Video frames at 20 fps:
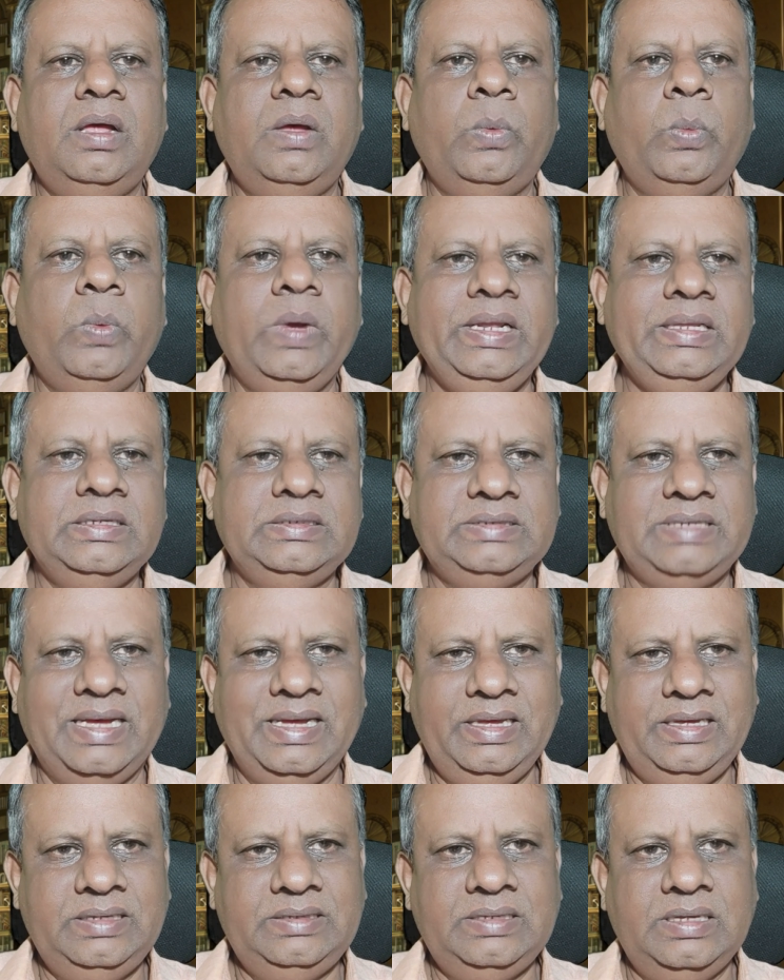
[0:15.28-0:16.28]
when the
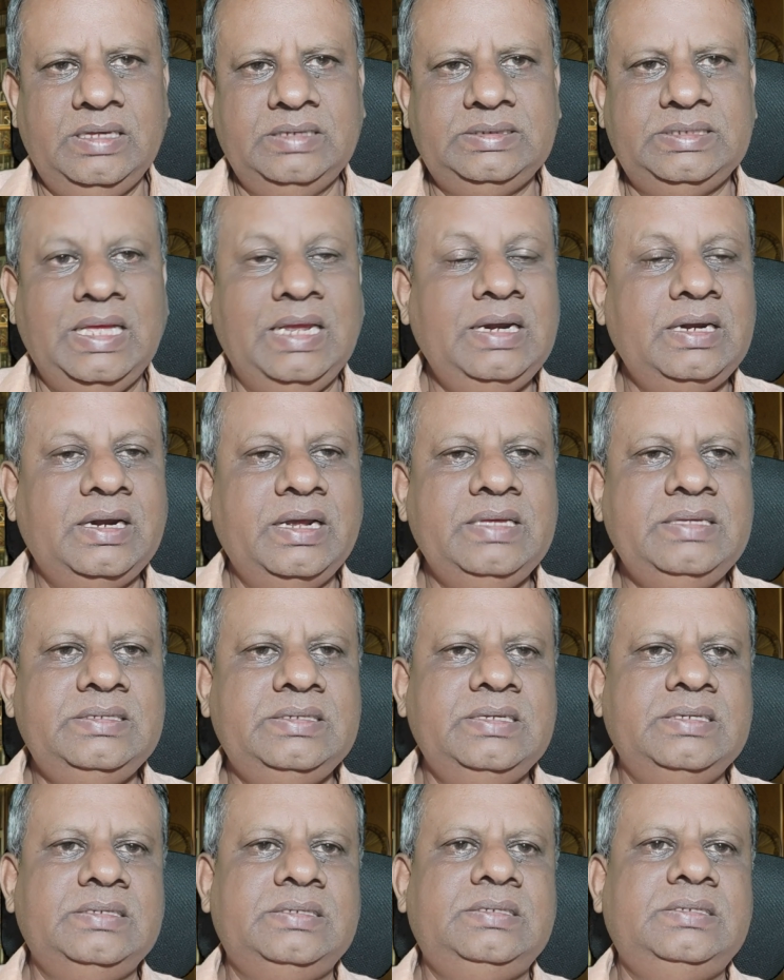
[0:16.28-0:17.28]
sun
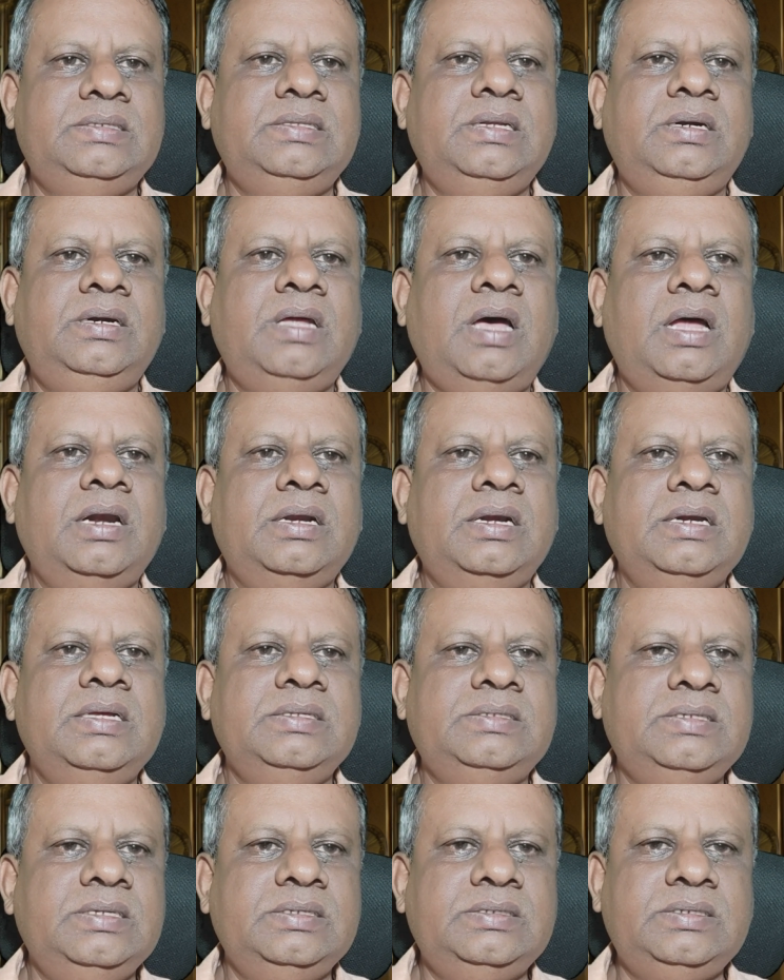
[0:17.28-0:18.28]
rises, the
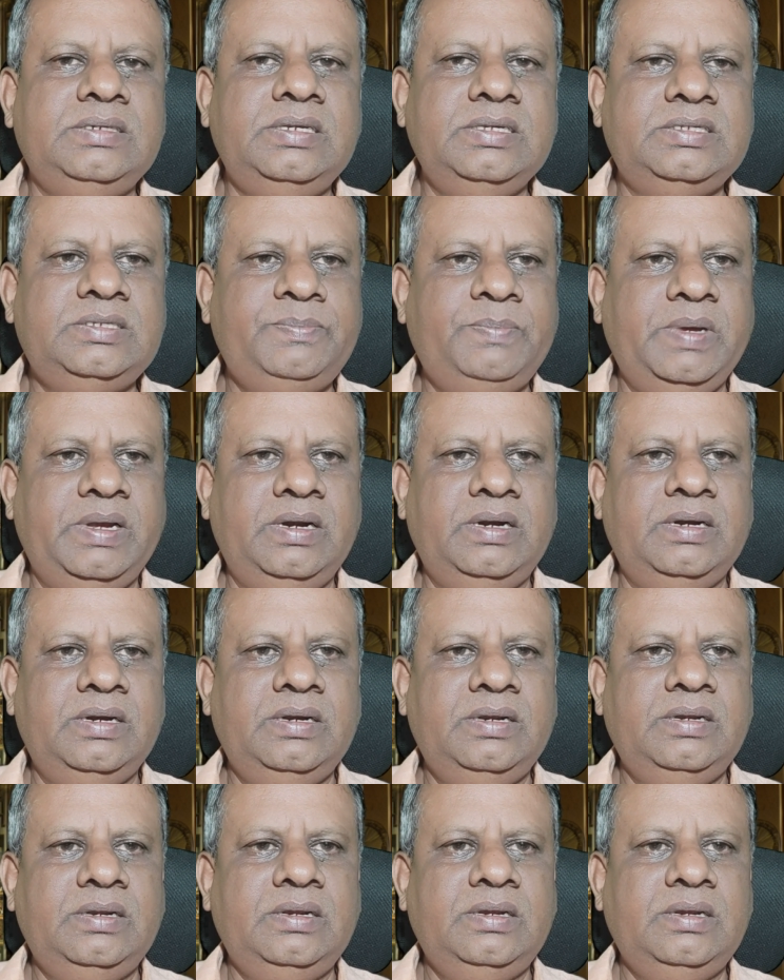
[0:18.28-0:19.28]
darkness is dispelled.
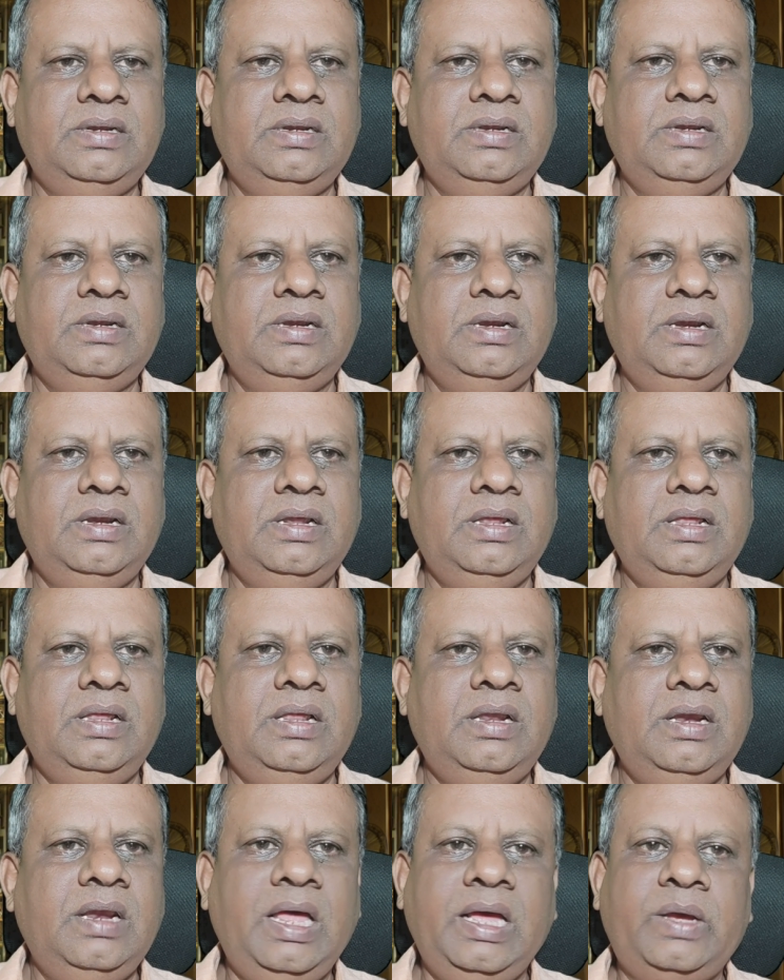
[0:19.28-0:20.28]

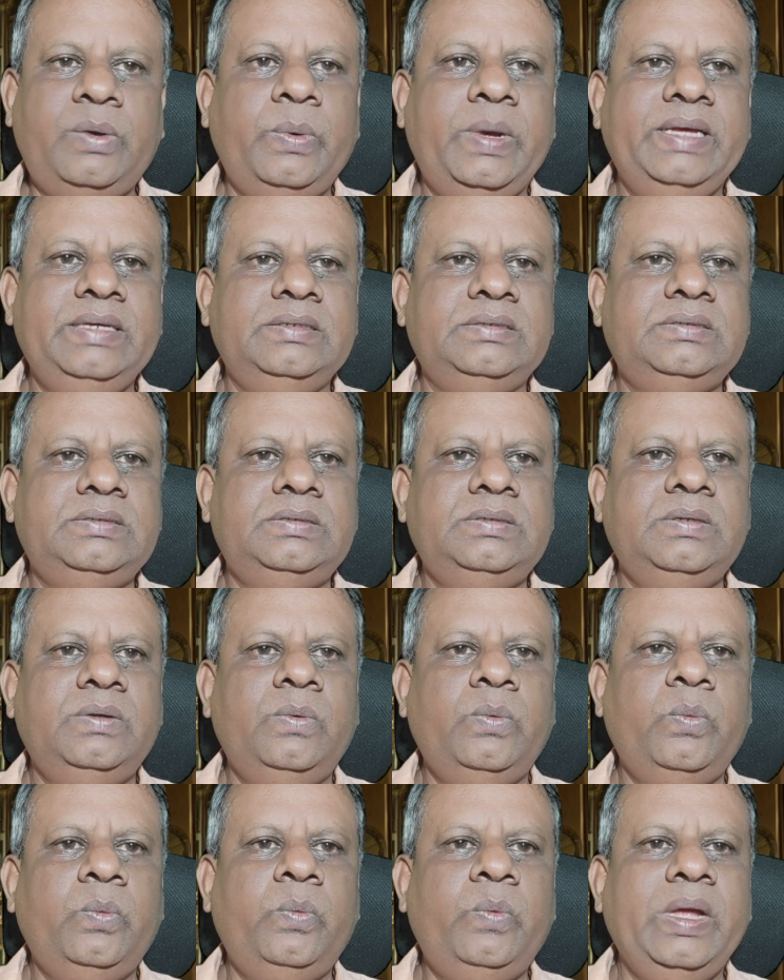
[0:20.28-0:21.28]
Likewise,
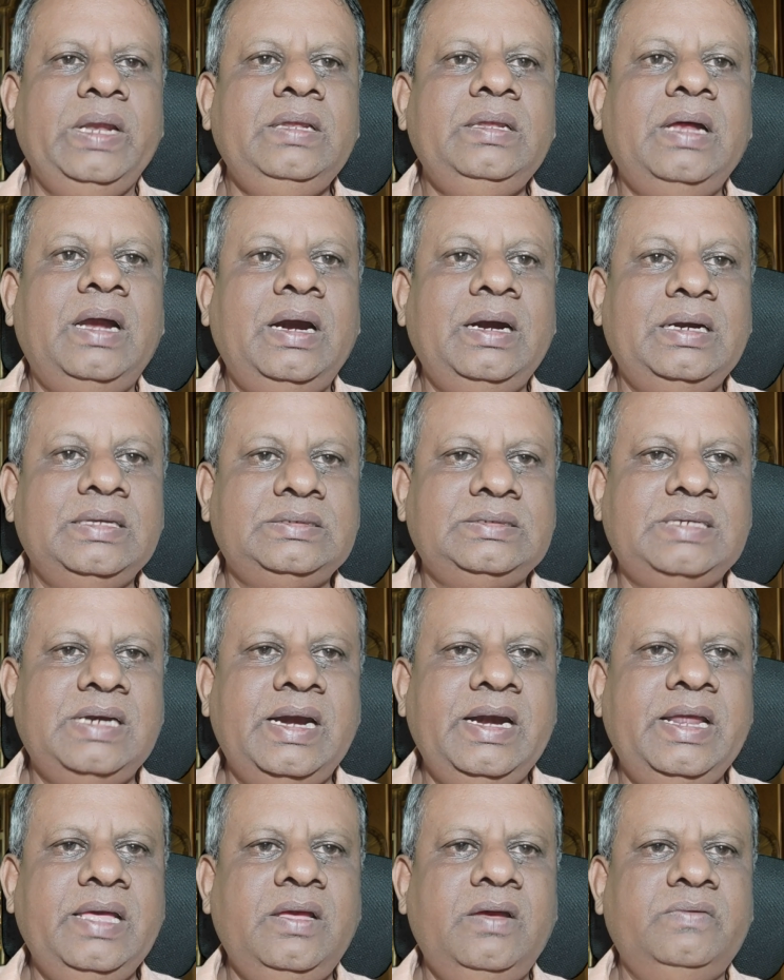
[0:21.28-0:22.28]
when the
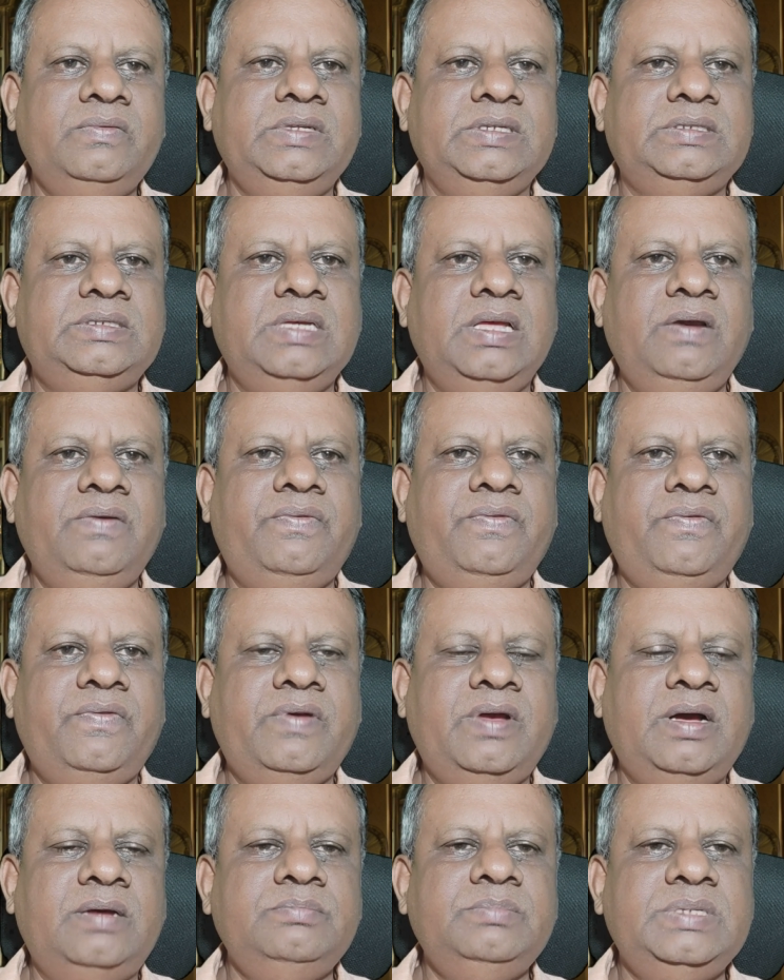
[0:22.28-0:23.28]
understanding of the self
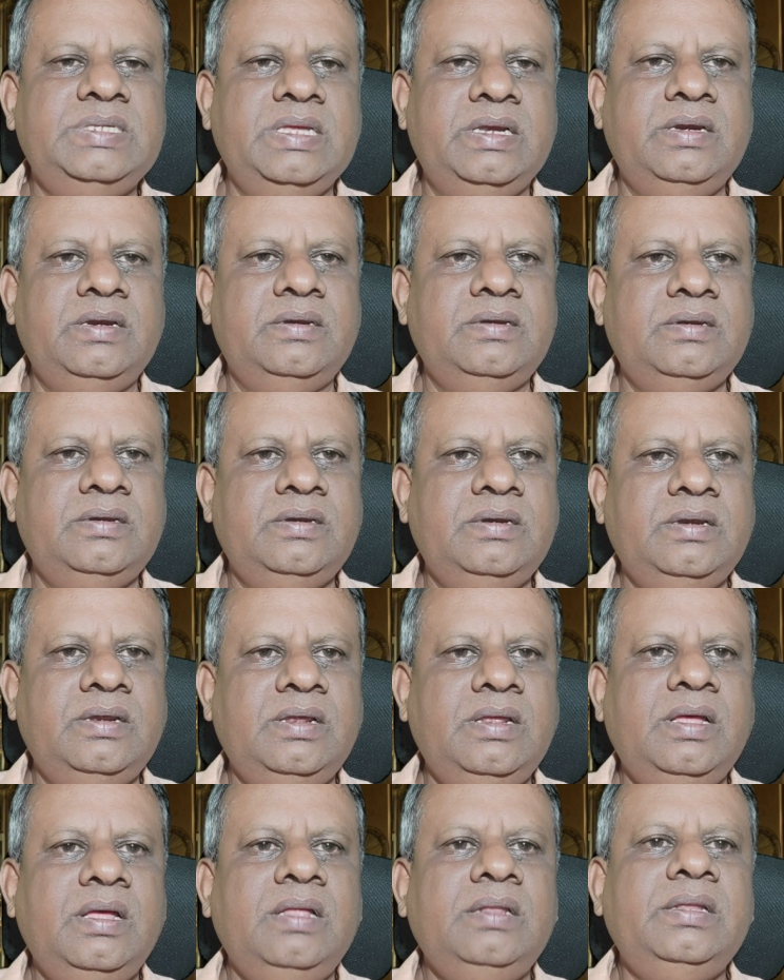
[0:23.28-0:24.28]
comes in,
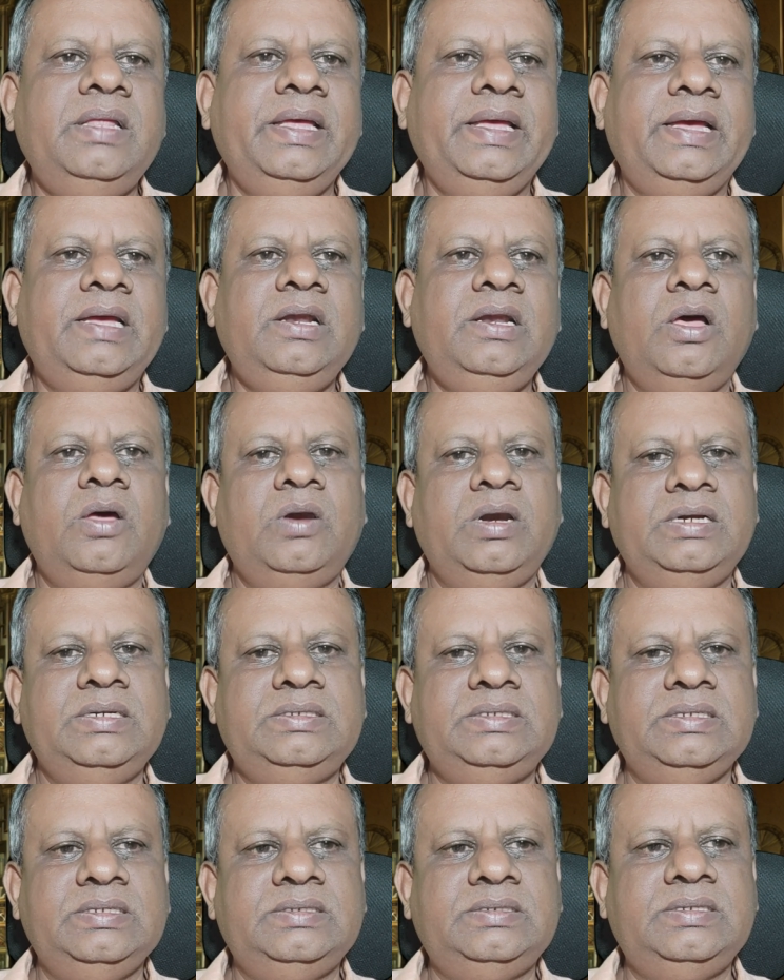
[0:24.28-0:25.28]
the
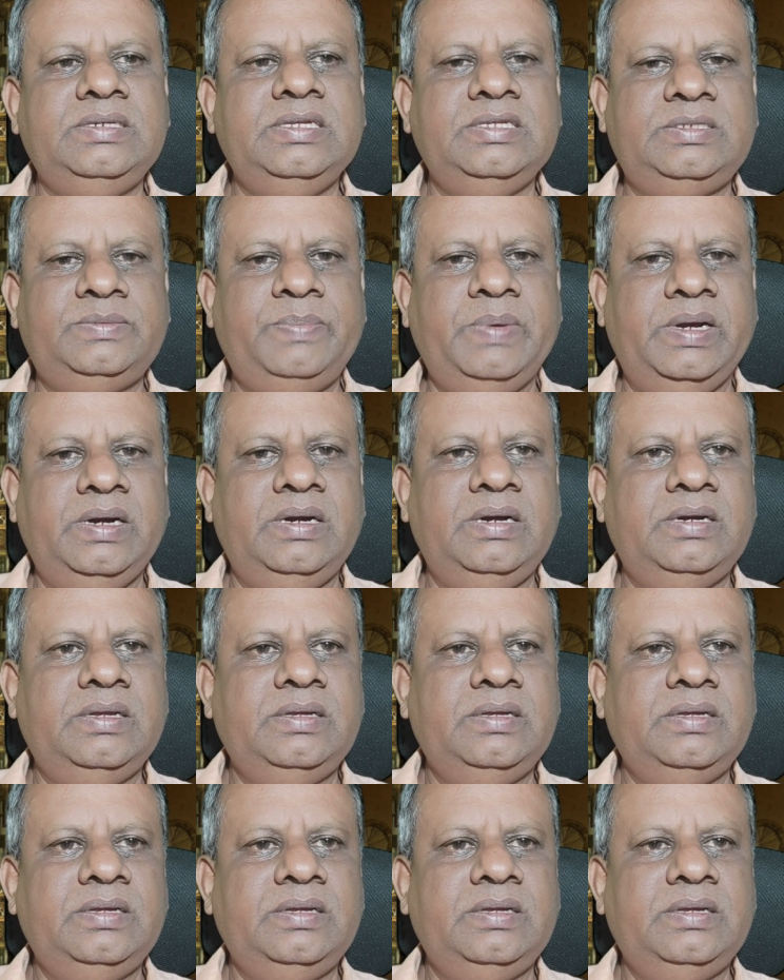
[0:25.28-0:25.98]
ignorance is dispelled.